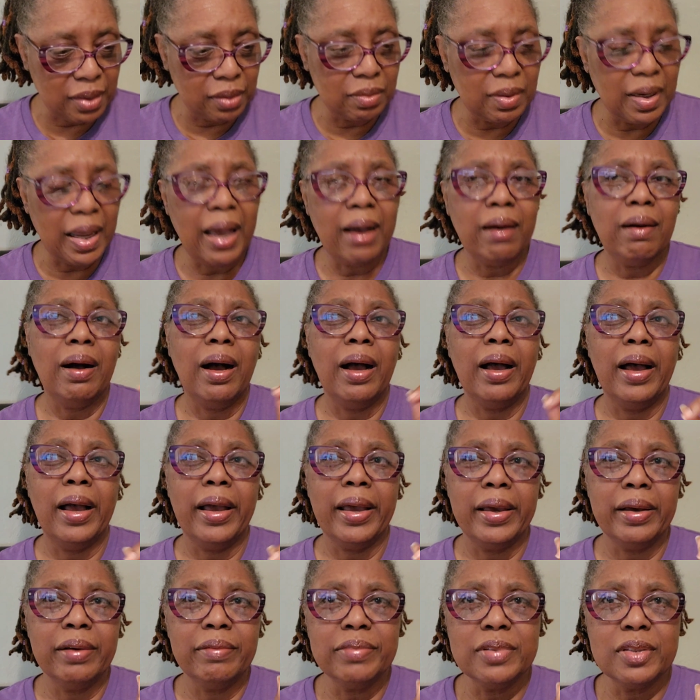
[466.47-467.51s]
So now
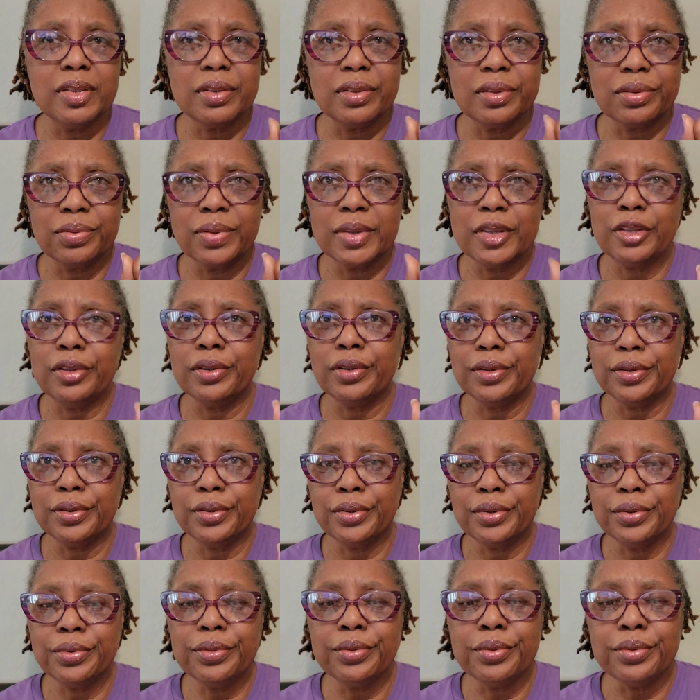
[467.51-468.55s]
I am
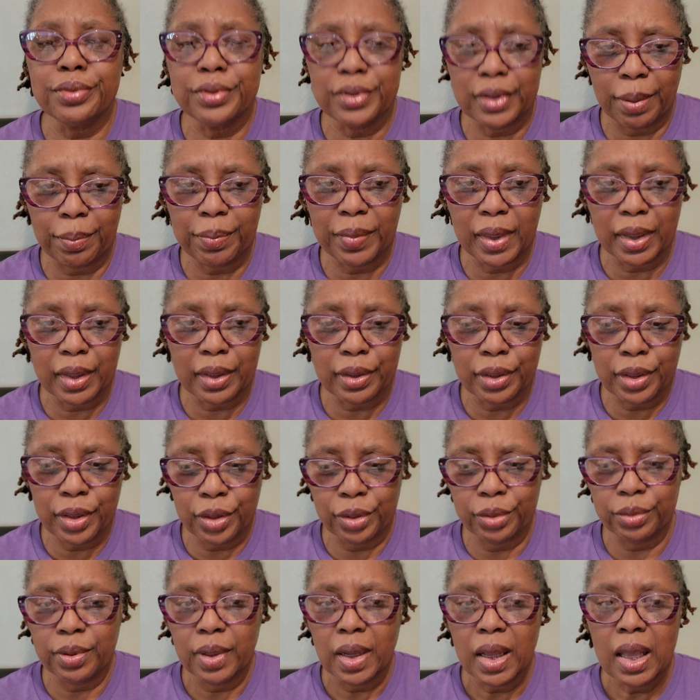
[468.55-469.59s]
switching to something
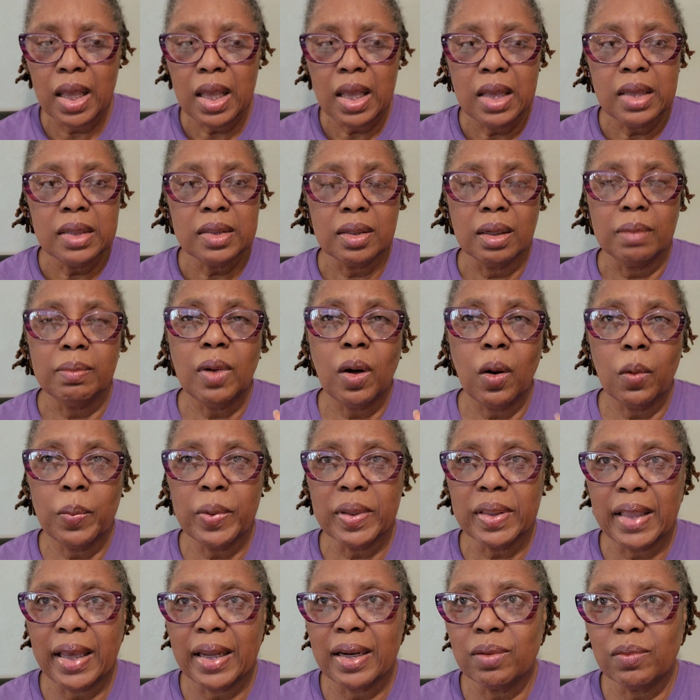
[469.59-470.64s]
new. So I'm
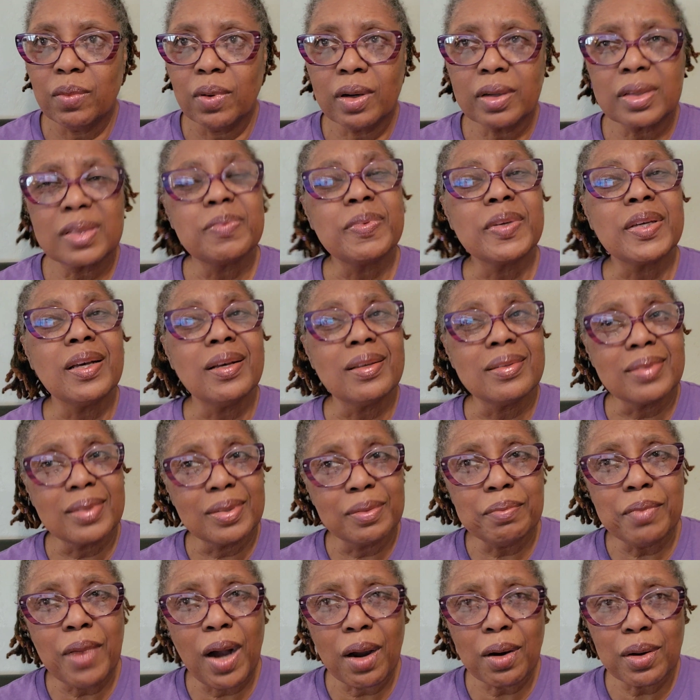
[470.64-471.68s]
hoping that it works, because
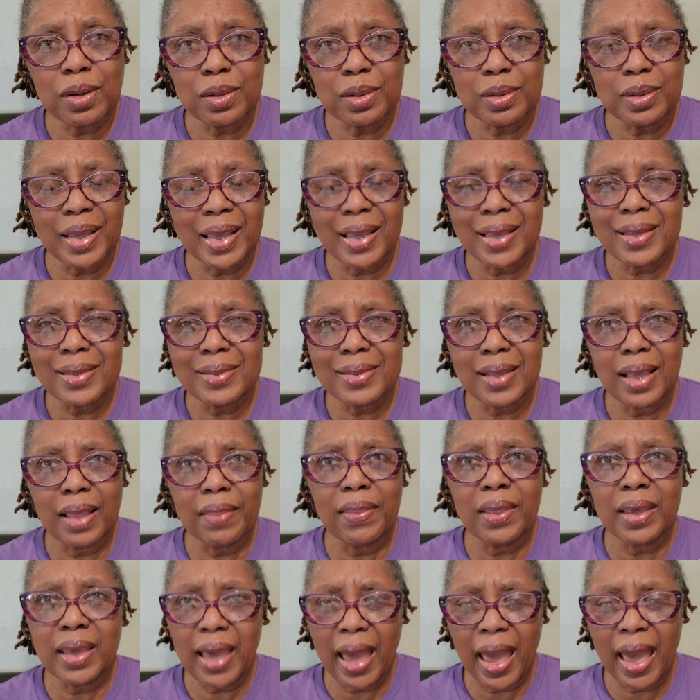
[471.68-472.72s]
tomorrow is
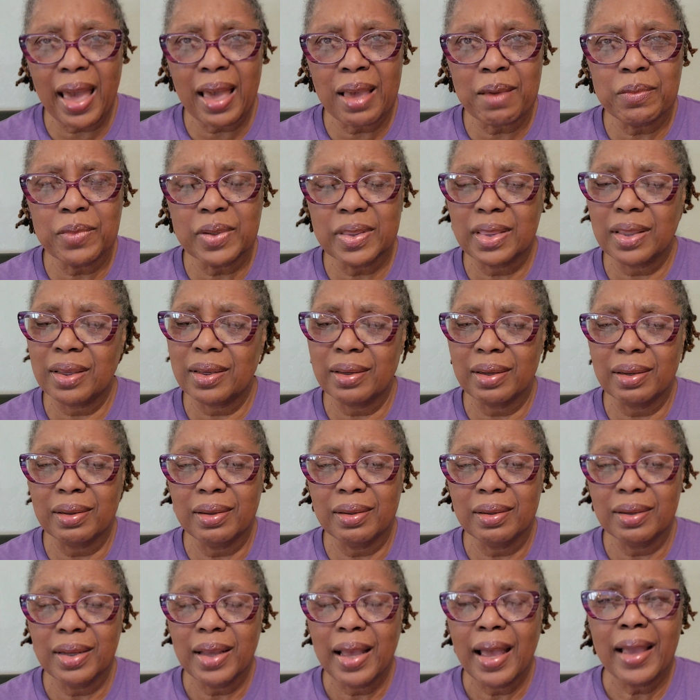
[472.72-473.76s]
the game with
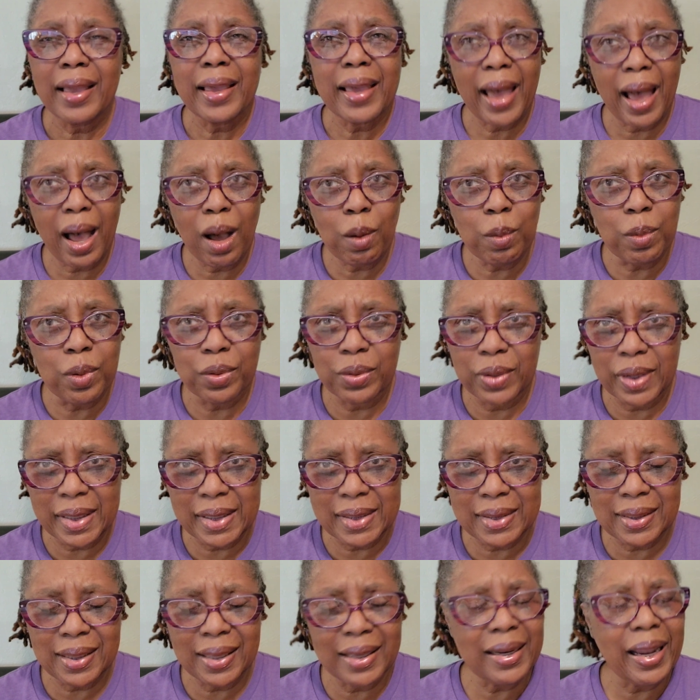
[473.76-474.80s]
the
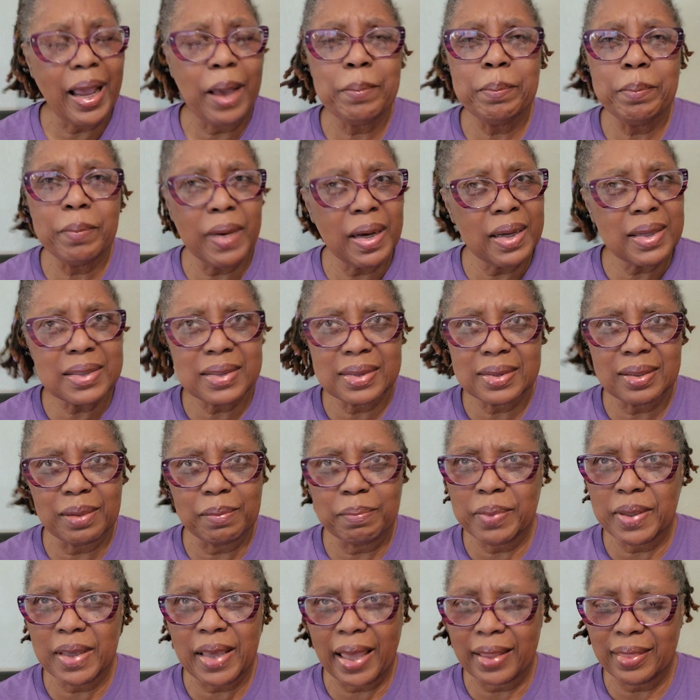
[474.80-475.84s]
Cowboys. And I must
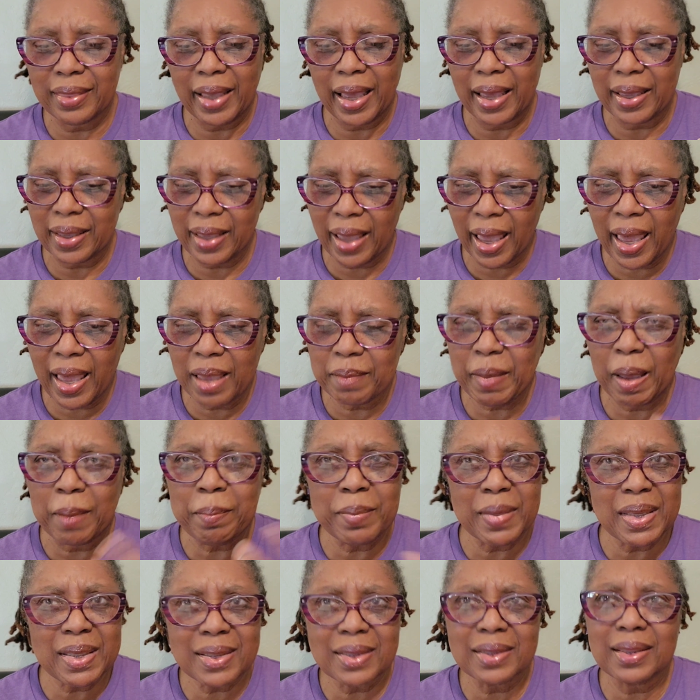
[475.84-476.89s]
be at that game. I
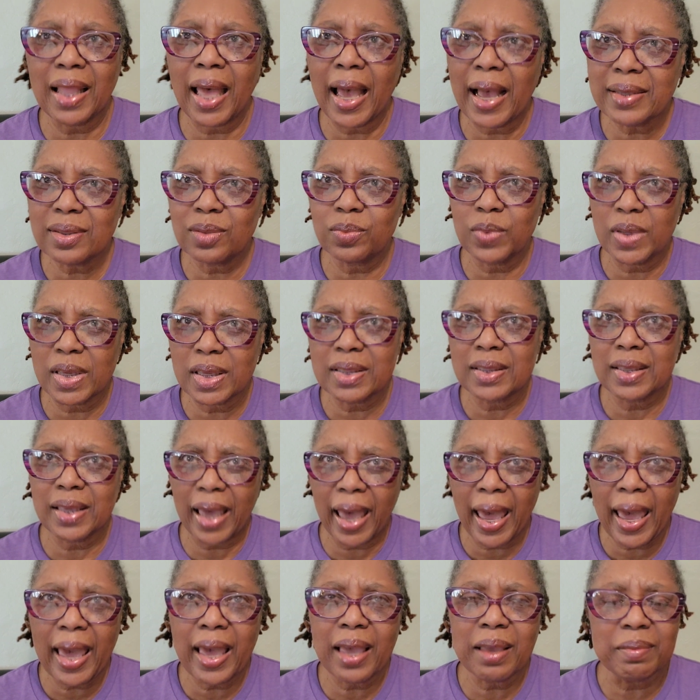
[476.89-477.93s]
missed last week's
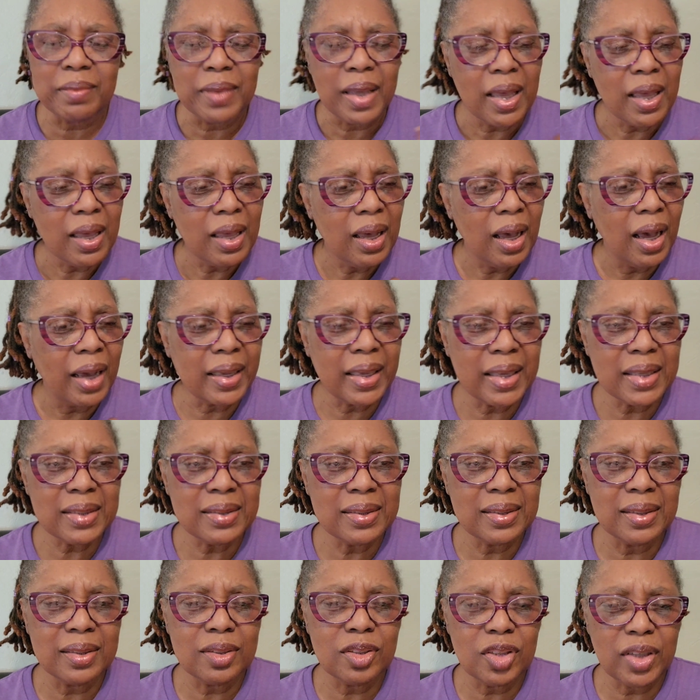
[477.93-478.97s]
game
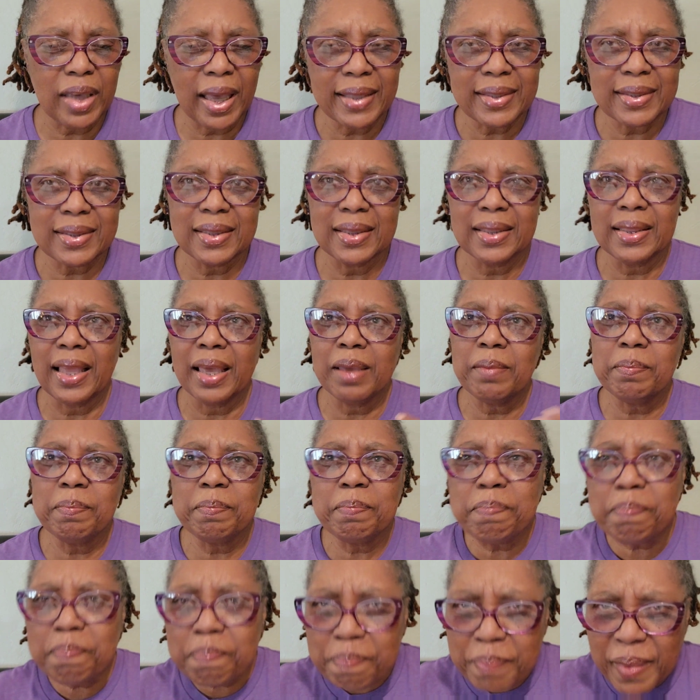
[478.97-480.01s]
against the Jets and they
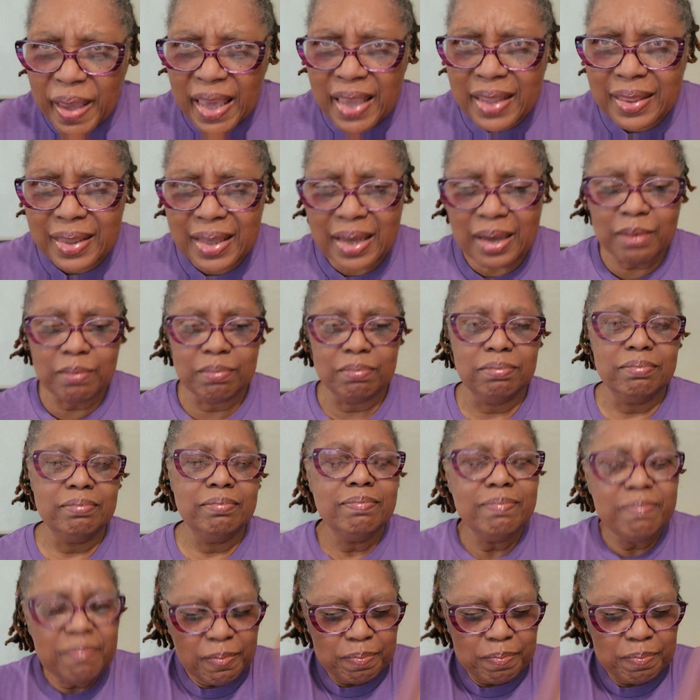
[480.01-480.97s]
beat them.